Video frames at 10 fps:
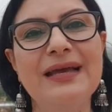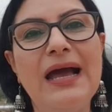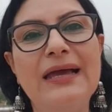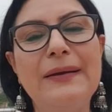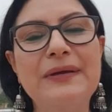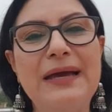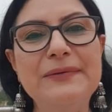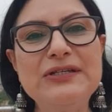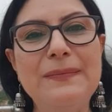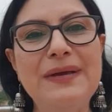Hi, I'm
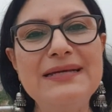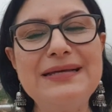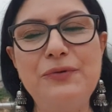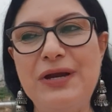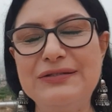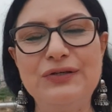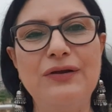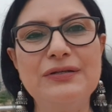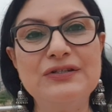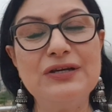Carmen Chammas. I'm your
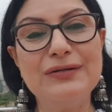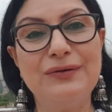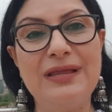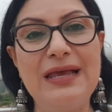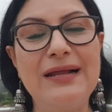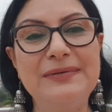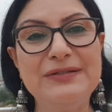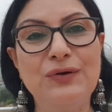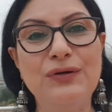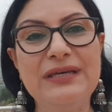astrologer. Today I'll
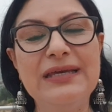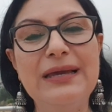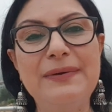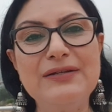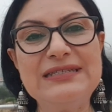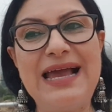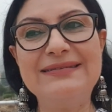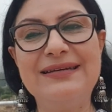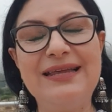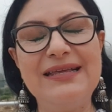be talking about
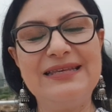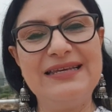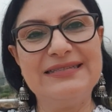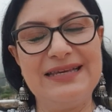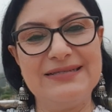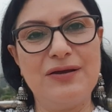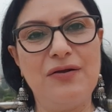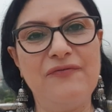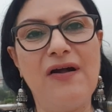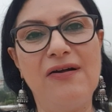Saturday, the 6th
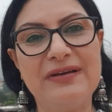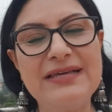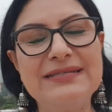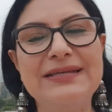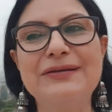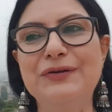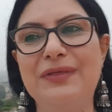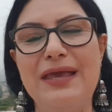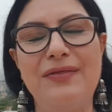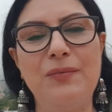of August.
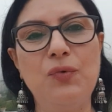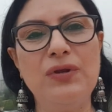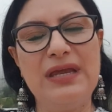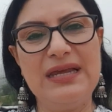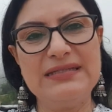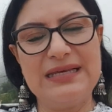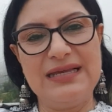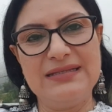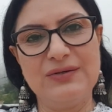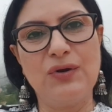Today the moon is
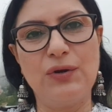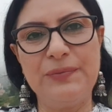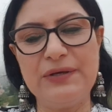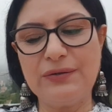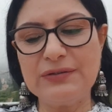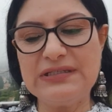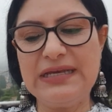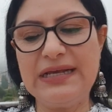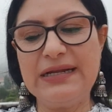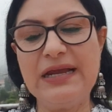in Scorpio
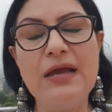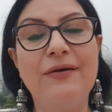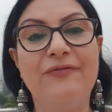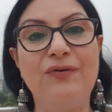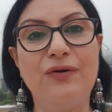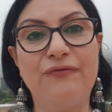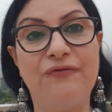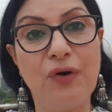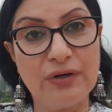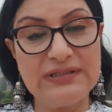till
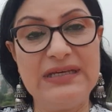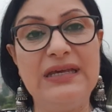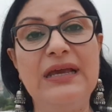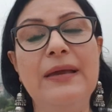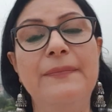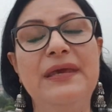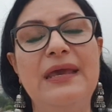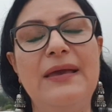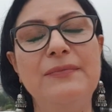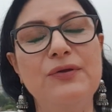4:40
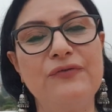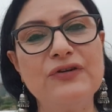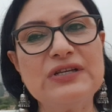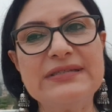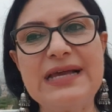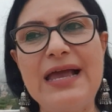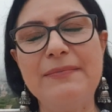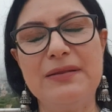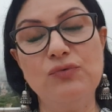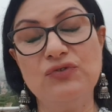p.m. Universal
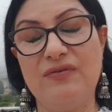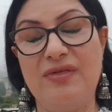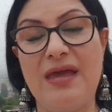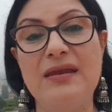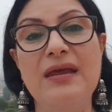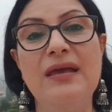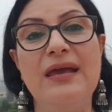Time. It moves then